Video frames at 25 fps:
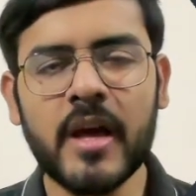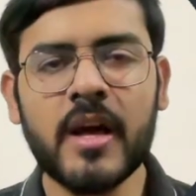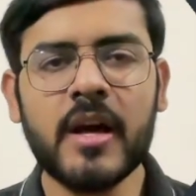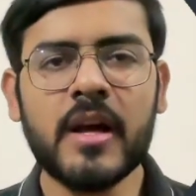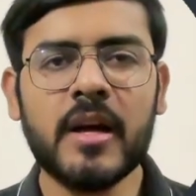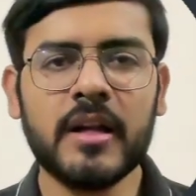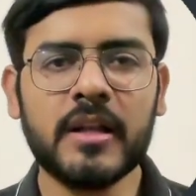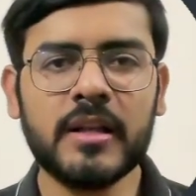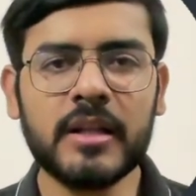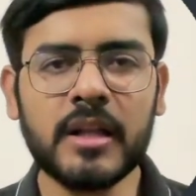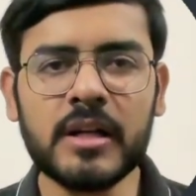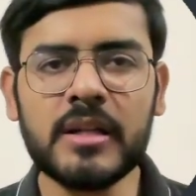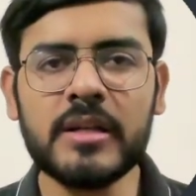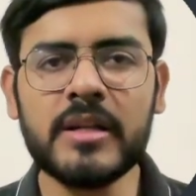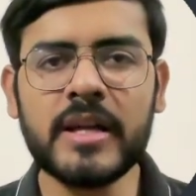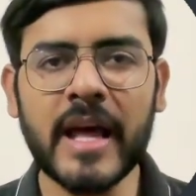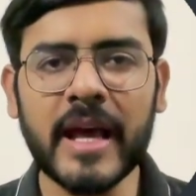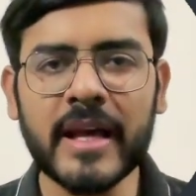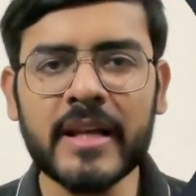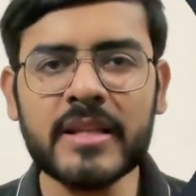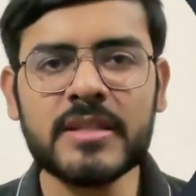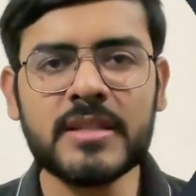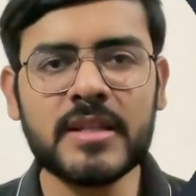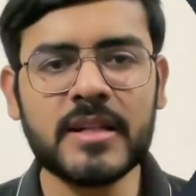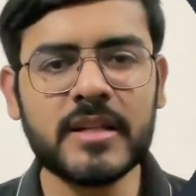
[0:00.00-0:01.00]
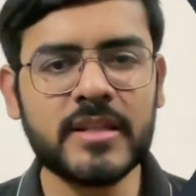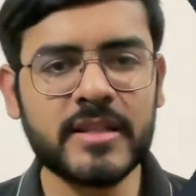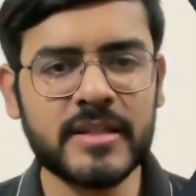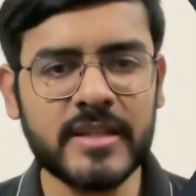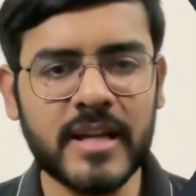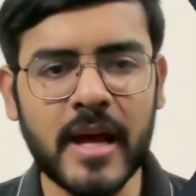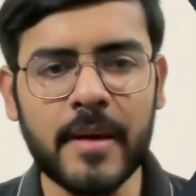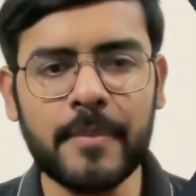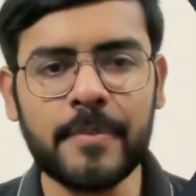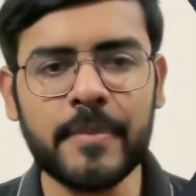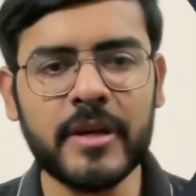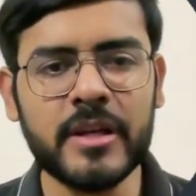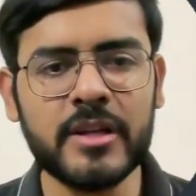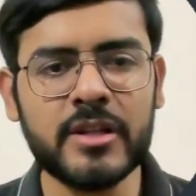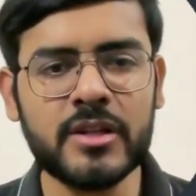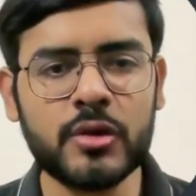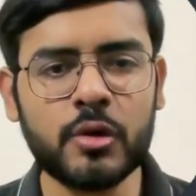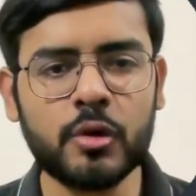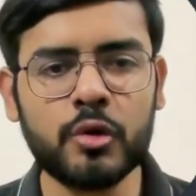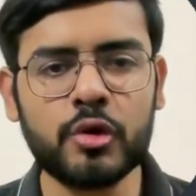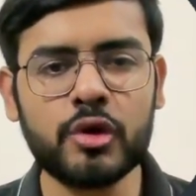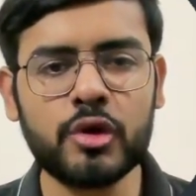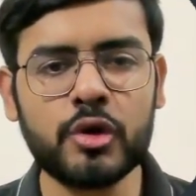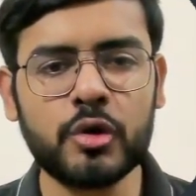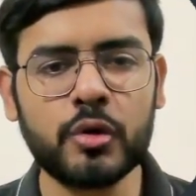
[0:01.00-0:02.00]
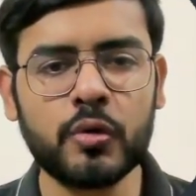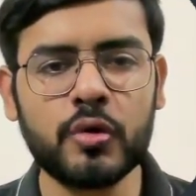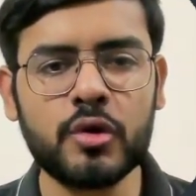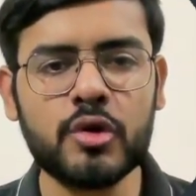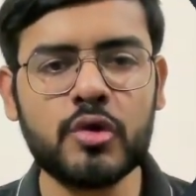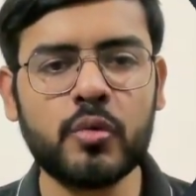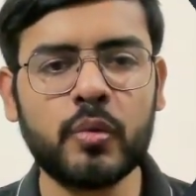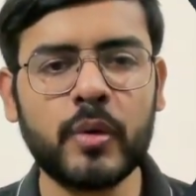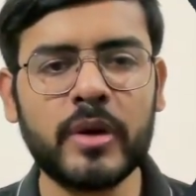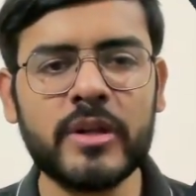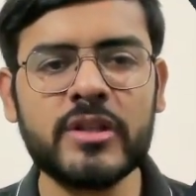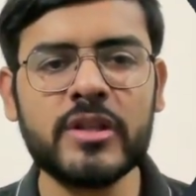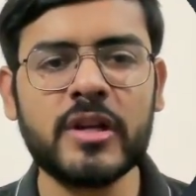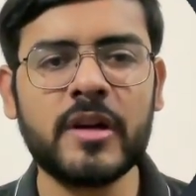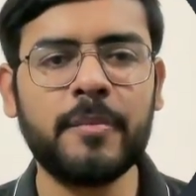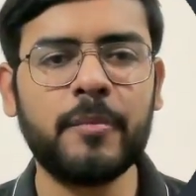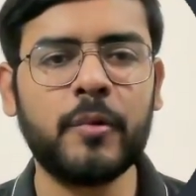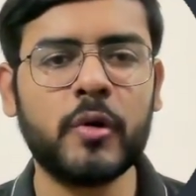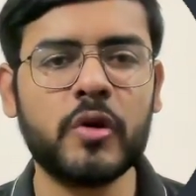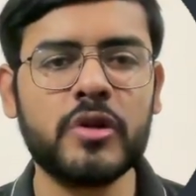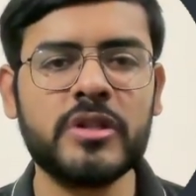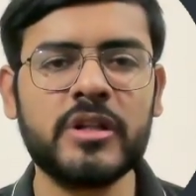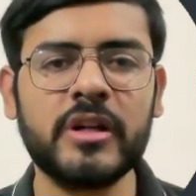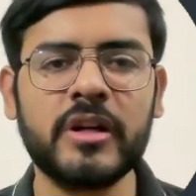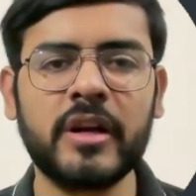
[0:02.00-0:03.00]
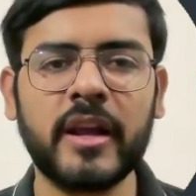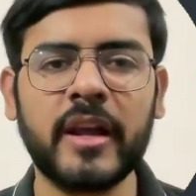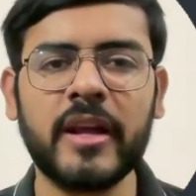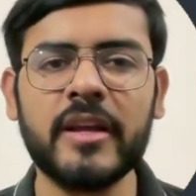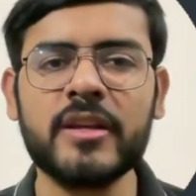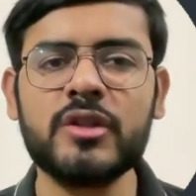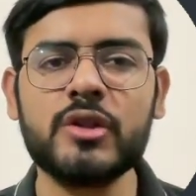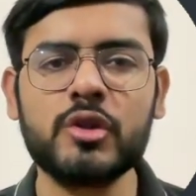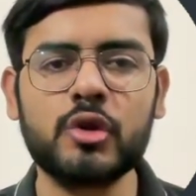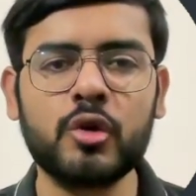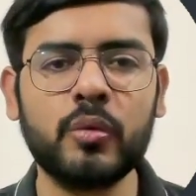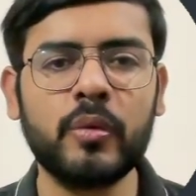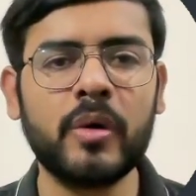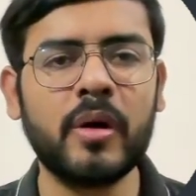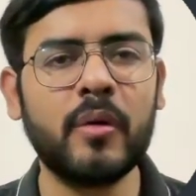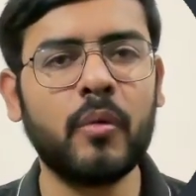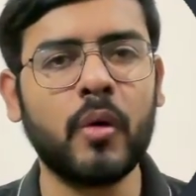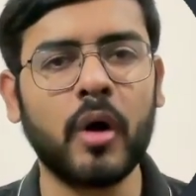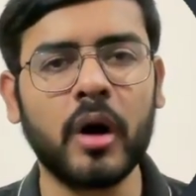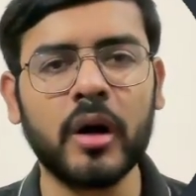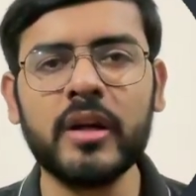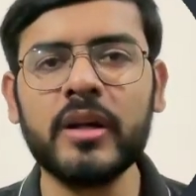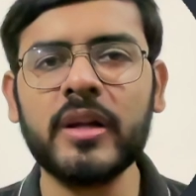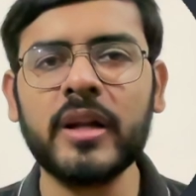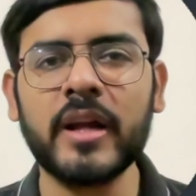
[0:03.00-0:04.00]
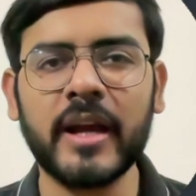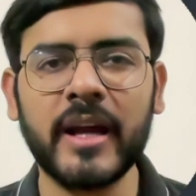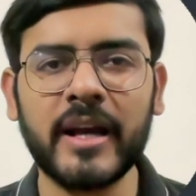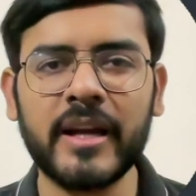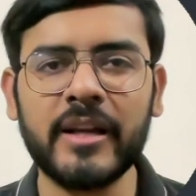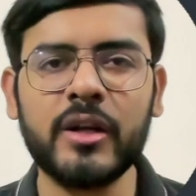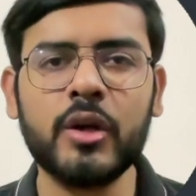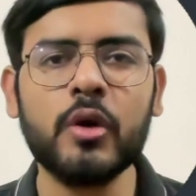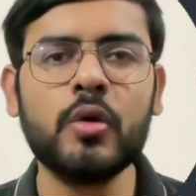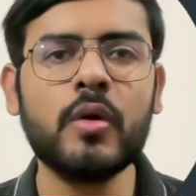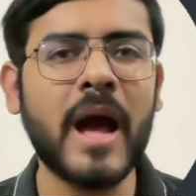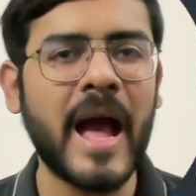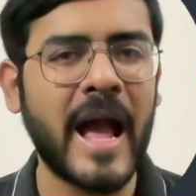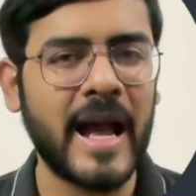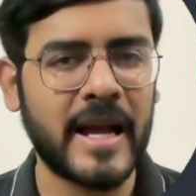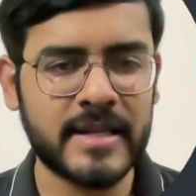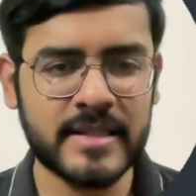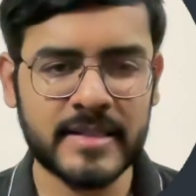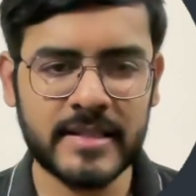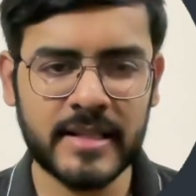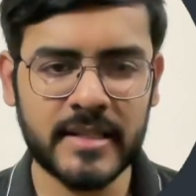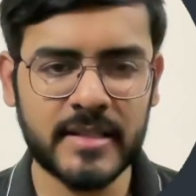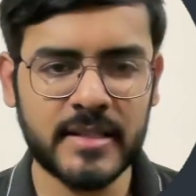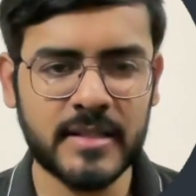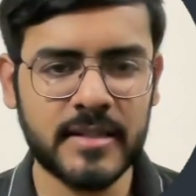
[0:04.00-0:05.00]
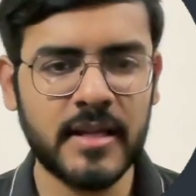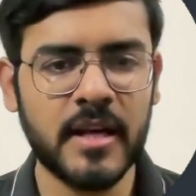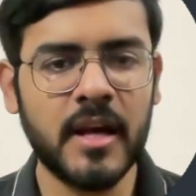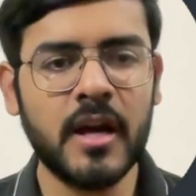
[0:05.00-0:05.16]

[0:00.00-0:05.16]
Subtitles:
The next step is to choose which repositories do we want it to access.